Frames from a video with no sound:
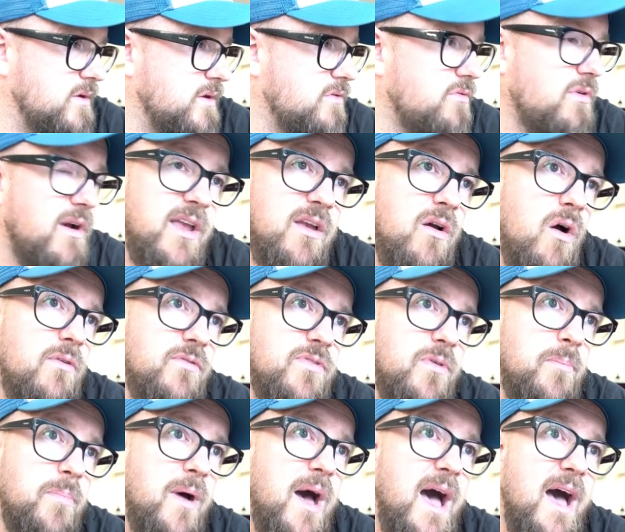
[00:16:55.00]
great off the
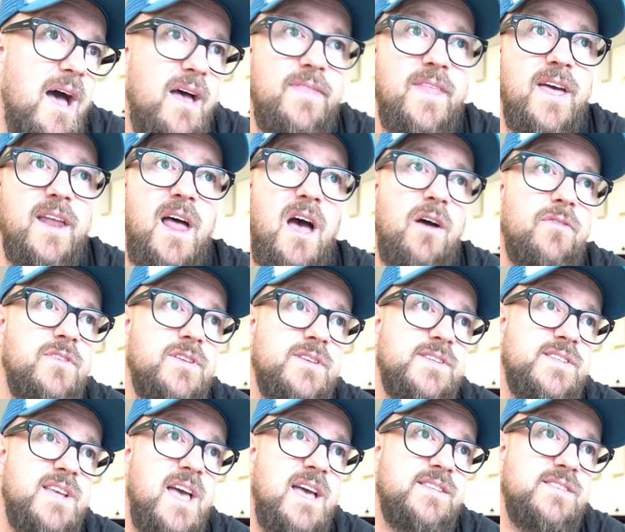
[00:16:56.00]
bat. And then after
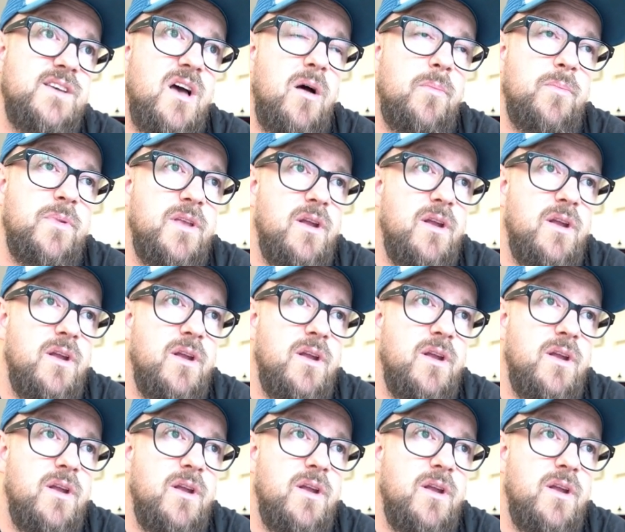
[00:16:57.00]
setup,